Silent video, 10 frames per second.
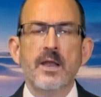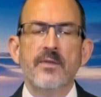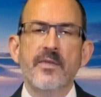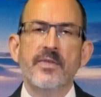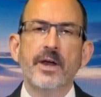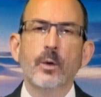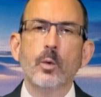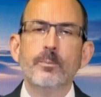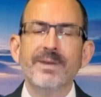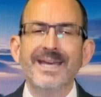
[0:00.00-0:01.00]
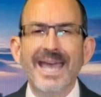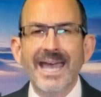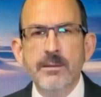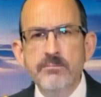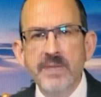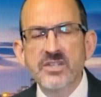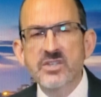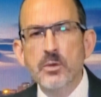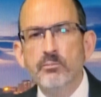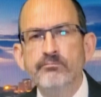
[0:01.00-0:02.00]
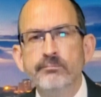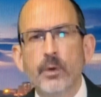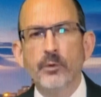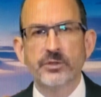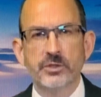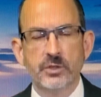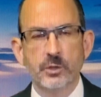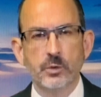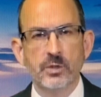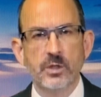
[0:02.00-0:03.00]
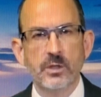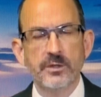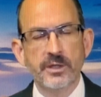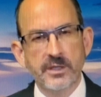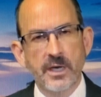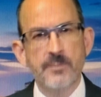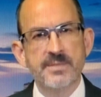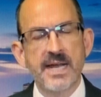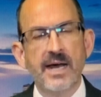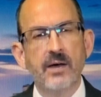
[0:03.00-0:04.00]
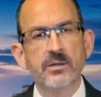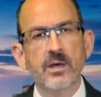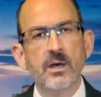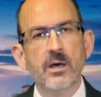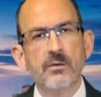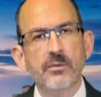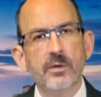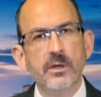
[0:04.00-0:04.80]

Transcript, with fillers: that there will be a mixed multitude that comes out of